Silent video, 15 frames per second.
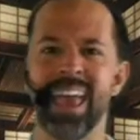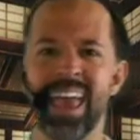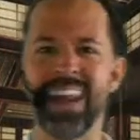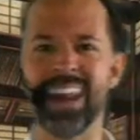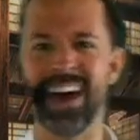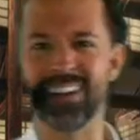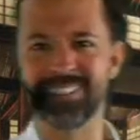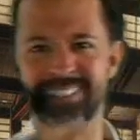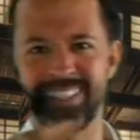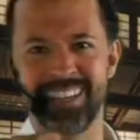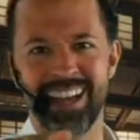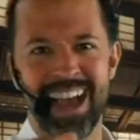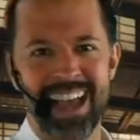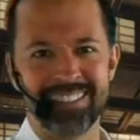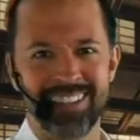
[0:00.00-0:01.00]
I'll see you
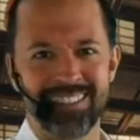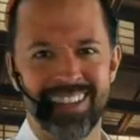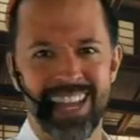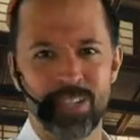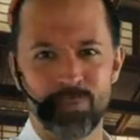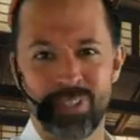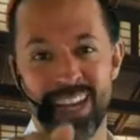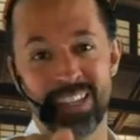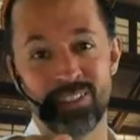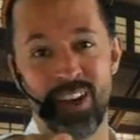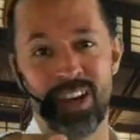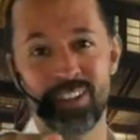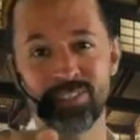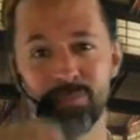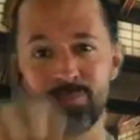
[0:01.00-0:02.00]
guys on the next video. You guys are
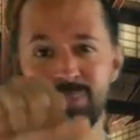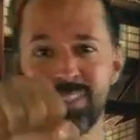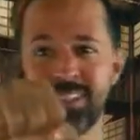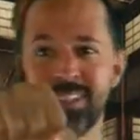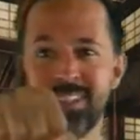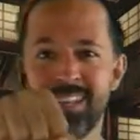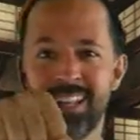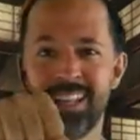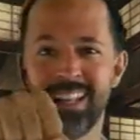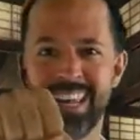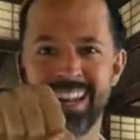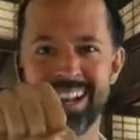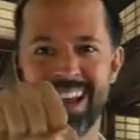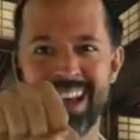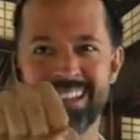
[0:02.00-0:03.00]
awesome. Later,
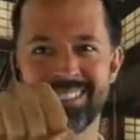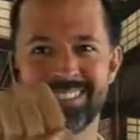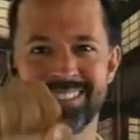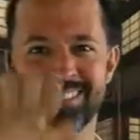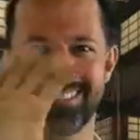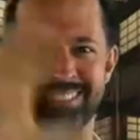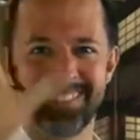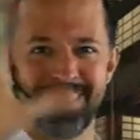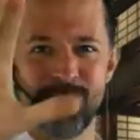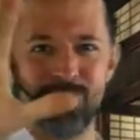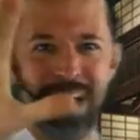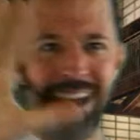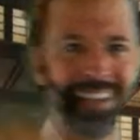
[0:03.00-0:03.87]
guys. Bye.